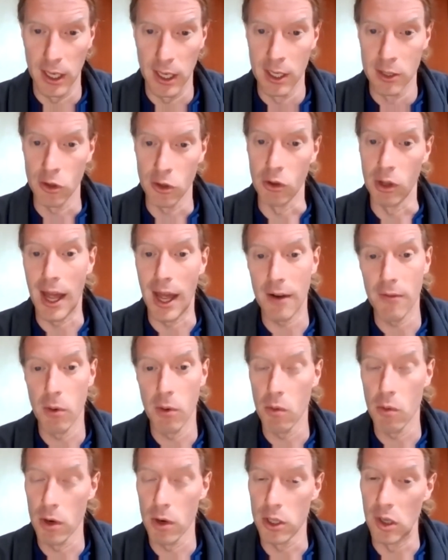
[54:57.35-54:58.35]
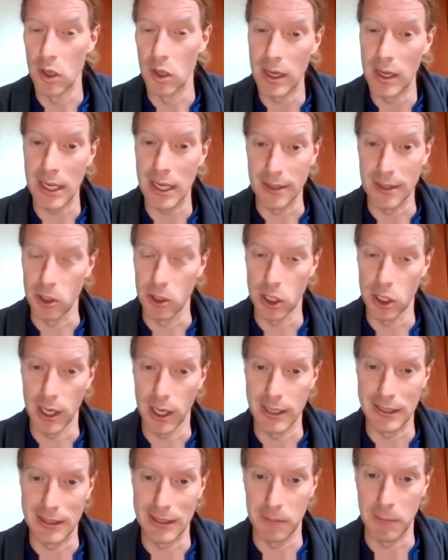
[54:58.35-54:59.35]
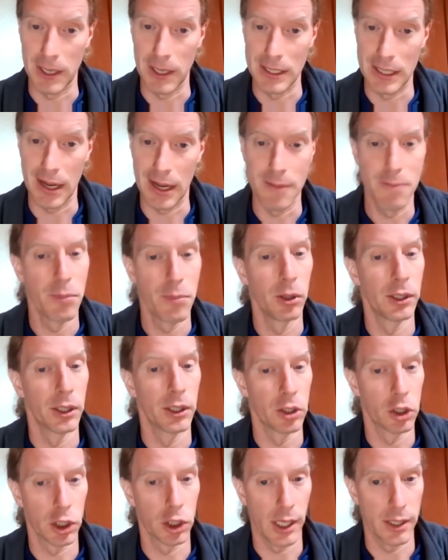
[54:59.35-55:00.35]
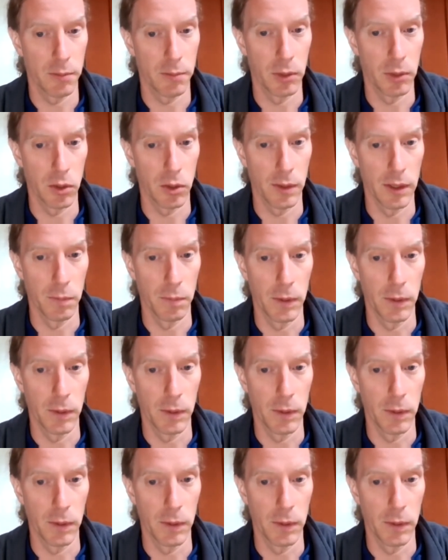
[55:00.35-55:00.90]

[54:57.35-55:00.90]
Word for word: So a lot of what we're doing is we're trying to spend time building trust between